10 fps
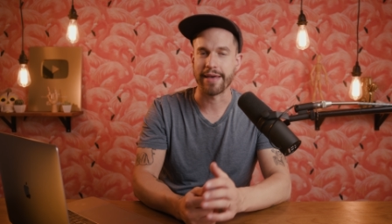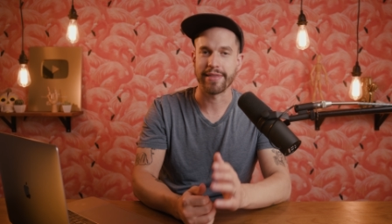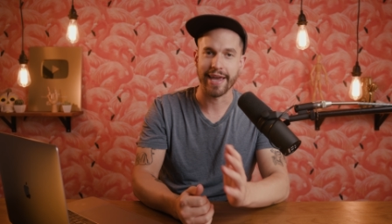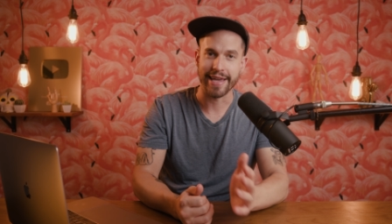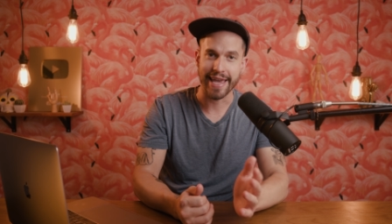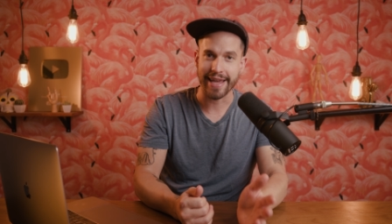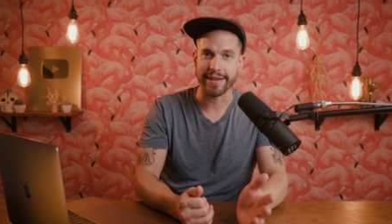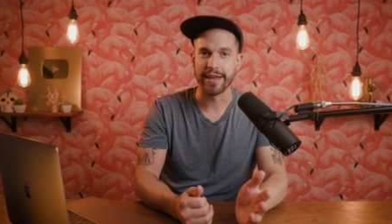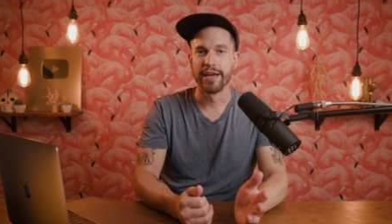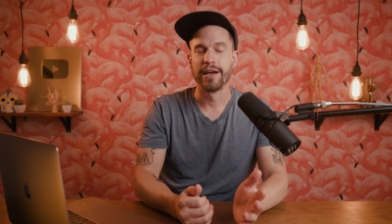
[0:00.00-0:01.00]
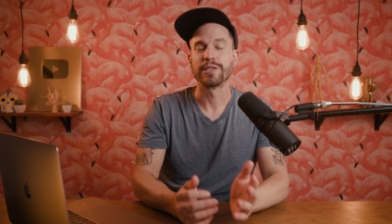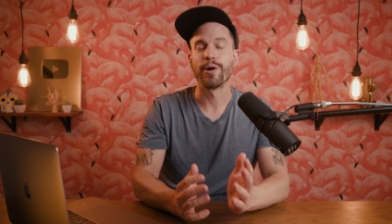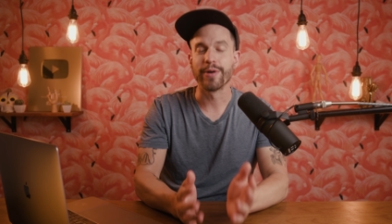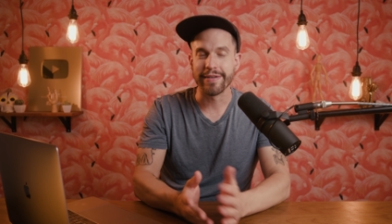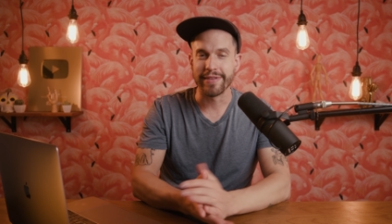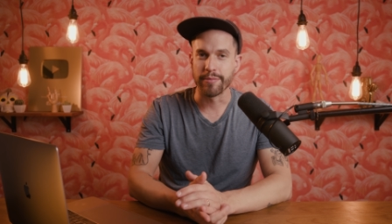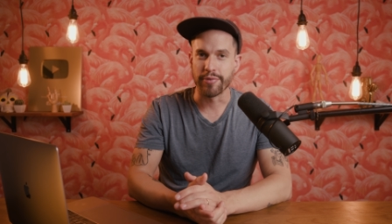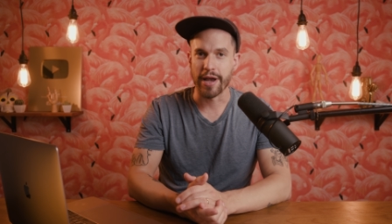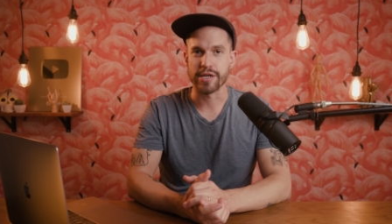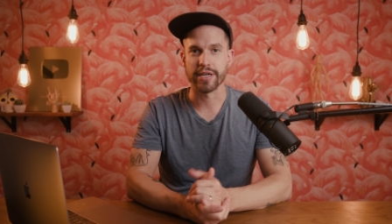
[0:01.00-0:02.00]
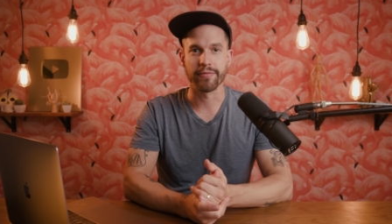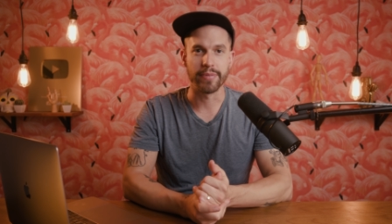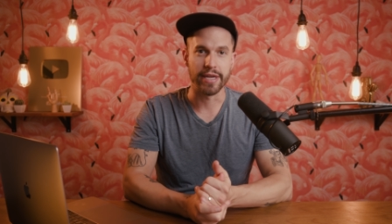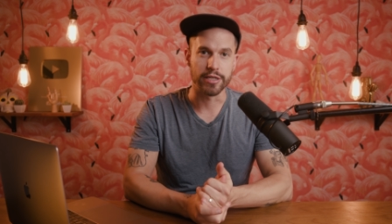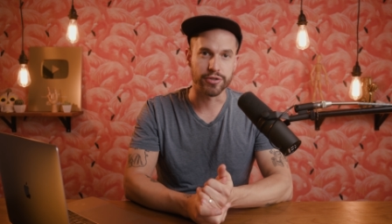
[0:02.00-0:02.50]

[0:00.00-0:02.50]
that they again don't give the impression of being